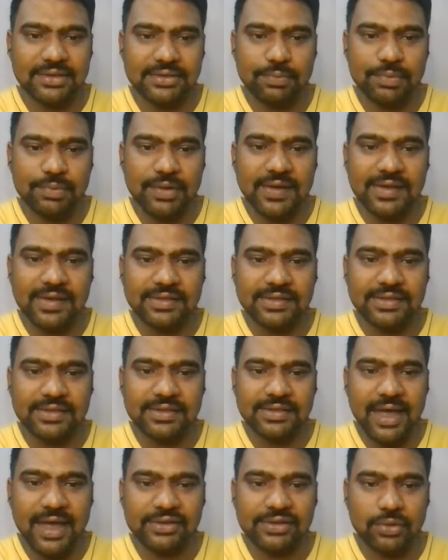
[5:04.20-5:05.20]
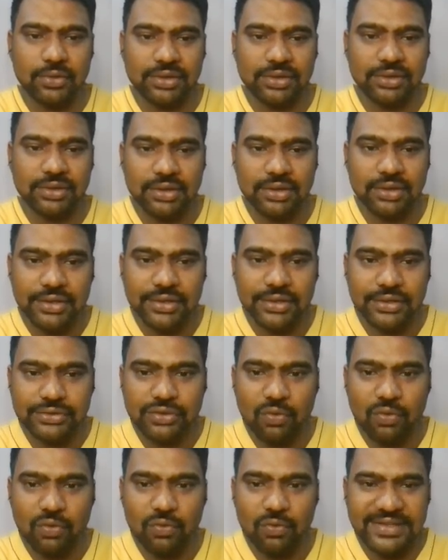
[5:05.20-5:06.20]
simply click the export.
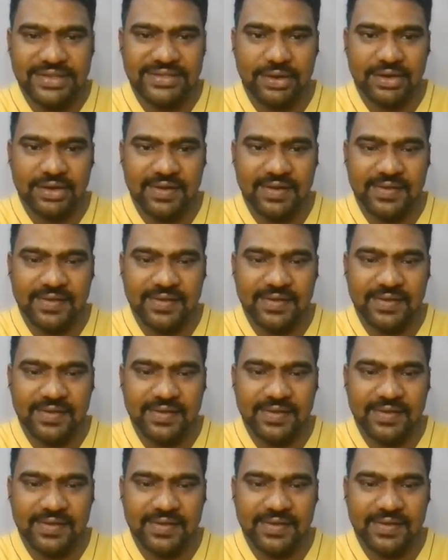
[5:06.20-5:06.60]
So once we